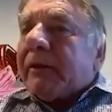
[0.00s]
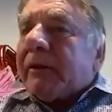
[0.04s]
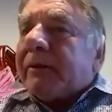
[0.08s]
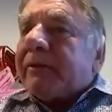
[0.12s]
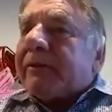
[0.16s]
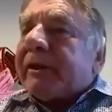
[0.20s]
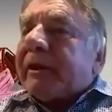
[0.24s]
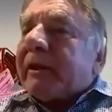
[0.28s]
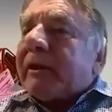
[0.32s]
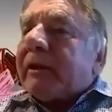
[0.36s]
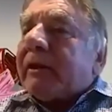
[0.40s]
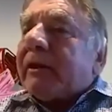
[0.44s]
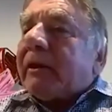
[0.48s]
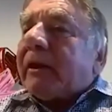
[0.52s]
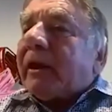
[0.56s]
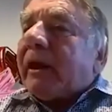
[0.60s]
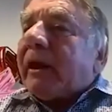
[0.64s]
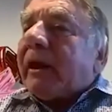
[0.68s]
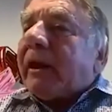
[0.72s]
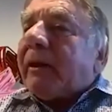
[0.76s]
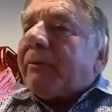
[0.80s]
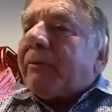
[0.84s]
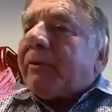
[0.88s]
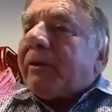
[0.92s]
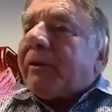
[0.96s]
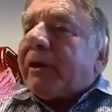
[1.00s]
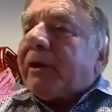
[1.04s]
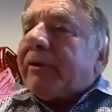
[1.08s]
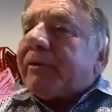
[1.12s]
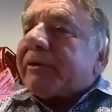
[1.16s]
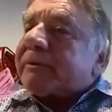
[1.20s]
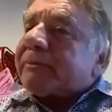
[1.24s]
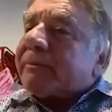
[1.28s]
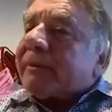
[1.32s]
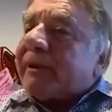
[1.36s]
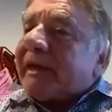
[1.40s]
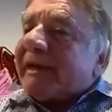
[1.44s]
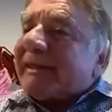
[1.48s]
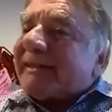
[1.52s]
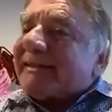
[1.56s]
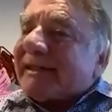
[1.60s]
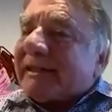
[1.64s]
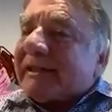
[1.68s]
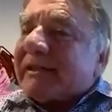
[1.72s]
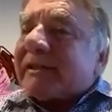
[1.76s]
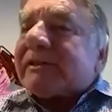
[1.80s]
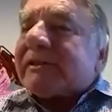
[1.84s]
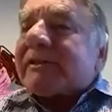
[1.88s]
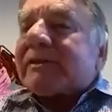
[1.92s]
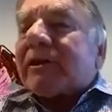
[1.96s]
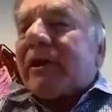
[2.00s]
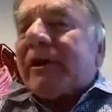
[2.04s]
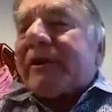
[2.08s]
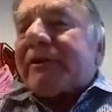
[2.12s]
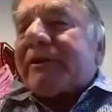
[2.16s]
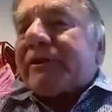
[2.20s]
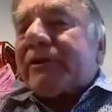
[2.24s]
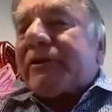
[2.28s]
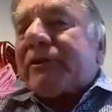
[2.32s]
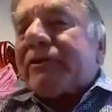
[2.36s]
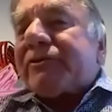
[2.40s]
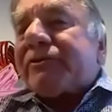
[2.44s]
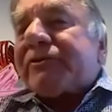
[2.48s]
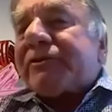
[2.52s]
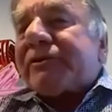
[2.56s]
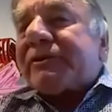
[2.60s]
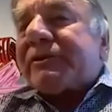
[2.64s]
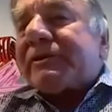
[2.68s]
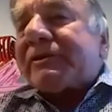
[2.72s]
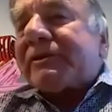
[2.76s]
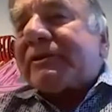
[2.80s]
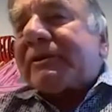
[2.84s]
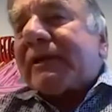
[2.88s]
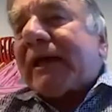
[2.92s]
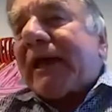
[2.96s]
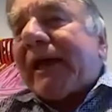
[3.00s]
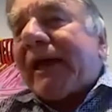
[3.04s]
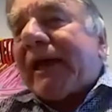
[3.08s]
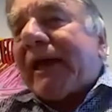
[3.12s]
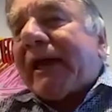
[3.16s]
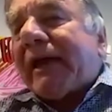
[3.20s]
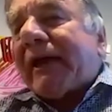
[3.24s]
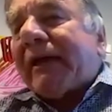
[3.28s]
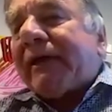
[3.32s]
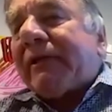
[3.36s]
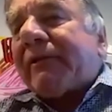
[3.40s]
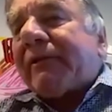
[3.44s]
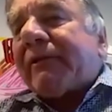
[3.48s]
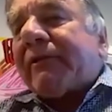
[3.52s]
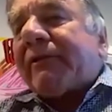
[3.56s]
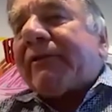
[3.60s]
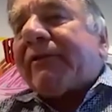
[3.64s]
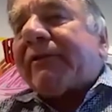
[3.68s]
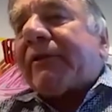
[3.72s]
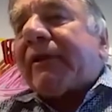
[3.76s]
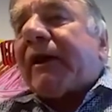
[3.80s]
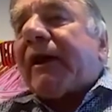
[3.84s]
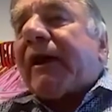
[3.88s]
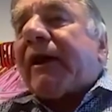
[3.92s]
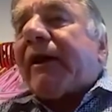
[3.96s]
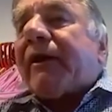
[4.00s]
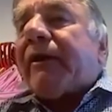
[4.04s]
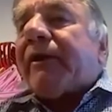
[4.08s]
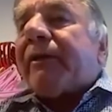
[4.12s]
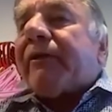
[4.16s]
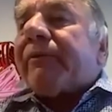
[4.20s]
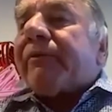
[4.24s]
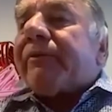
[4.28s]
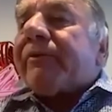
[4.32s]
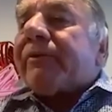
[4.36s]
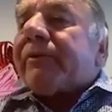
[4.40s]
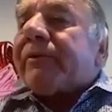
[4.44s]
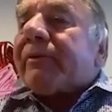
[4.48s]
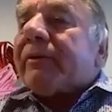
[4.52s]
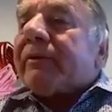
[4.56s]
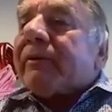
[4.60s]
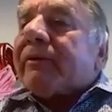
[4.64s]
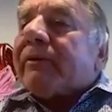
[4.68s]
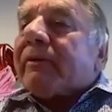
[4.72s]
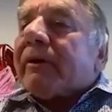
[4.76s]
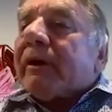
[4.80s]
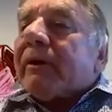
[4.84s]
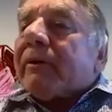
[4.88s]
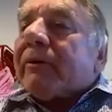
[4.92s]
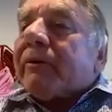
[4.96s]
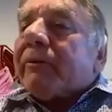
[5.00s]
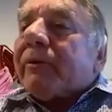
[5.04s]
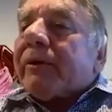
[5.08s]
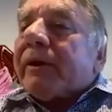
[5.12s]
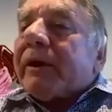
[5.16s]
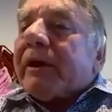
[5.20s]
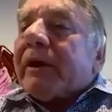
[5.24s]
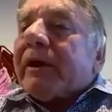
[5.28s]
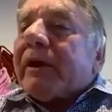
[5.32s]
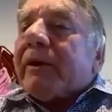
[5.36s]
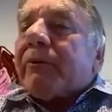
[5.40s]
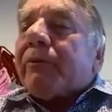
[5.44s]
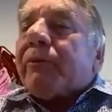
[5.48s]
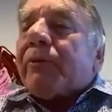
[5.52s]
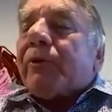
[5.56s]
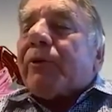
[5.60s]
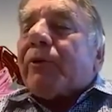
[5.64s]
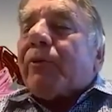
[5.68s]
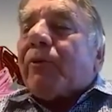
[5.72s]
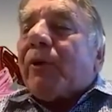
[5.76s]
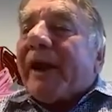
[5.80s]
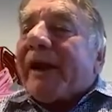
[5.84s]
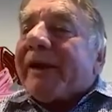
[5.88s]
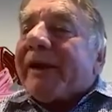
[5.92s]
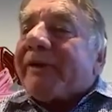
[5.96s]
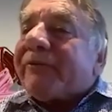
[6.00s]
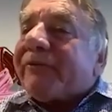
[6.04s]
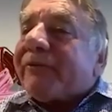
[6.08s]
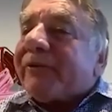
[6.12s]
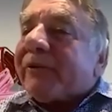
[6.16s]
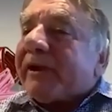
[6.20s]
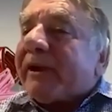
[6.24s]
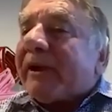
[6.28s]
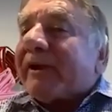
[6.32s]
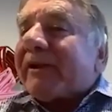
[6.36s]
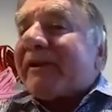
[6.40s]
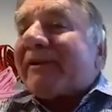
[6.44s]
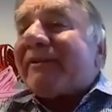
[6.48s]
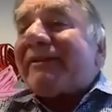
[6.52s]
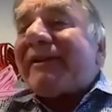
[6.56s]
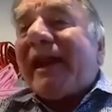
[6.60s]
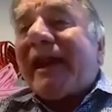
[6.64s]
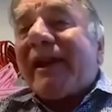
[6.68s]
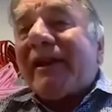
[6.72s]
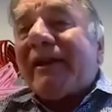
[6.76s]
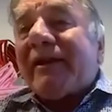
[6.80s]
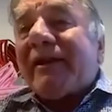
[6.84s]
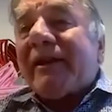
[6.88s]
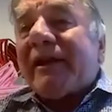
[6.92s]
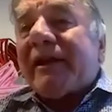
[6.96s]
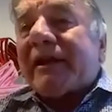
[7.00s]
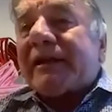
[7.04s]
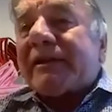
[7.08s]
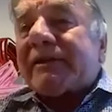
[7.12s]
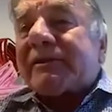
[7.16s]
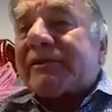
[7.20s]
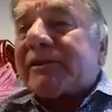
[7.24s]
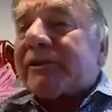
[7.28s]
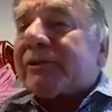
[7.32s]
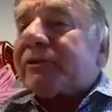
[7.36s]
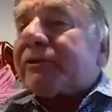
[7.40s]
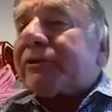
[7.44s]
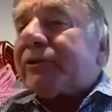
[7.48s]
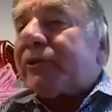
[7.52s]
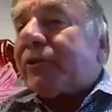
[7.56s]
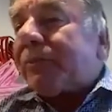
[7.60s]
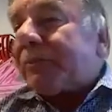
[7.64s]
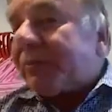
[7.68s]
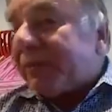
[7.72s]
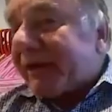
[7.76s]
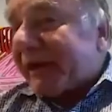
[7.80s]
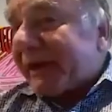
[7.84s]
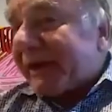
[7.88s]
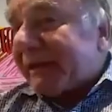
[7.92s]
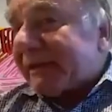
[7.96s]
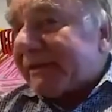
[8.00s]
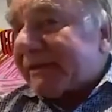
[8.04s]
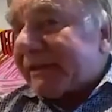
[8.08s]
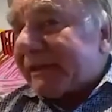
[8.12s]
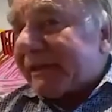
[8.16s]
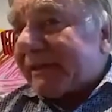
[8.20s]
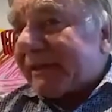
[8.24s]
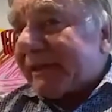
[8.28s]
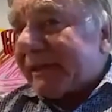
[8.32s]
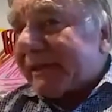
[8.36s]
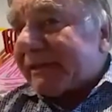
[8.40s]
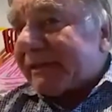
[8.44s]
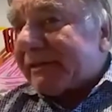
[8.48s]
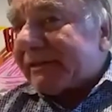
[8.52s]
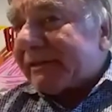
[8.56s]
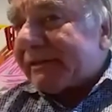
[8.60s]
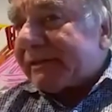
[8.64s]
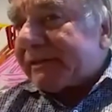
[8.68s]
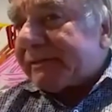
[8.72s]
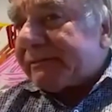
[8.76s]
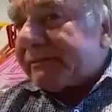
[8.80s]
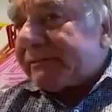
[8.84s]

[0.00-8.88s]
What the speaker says: The embryo is placed inside the uterus, and we will wait for another 10 days to do your pregnancy test.